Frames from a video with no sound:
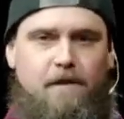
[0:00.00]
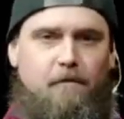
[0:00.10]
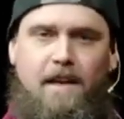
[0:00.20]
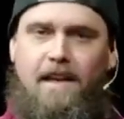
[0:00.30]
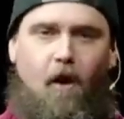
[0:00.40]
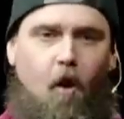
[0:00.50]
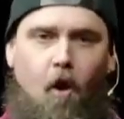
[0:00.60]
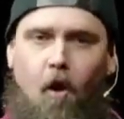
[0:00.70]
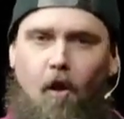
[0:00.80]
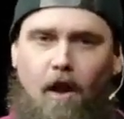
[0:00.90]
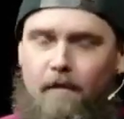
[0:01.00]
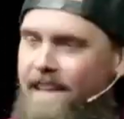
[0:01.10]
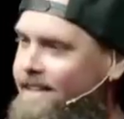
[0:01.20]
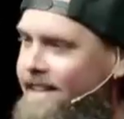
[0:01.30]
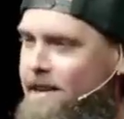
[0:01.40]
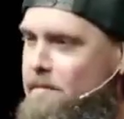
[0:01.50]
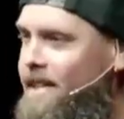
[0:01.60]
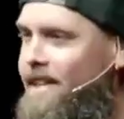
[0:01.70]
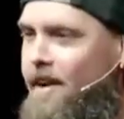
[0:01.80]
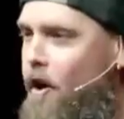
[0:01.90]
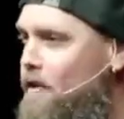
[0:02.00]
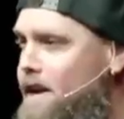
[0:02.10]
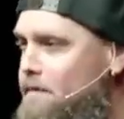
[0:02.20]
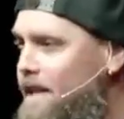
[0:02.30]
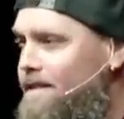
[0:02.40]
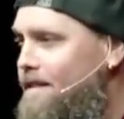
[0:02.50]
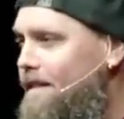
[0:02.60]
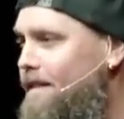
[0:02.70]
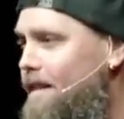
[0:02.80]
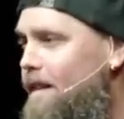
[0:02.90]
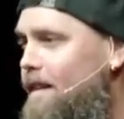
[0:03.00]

Defeated all of his enemies and our enemies.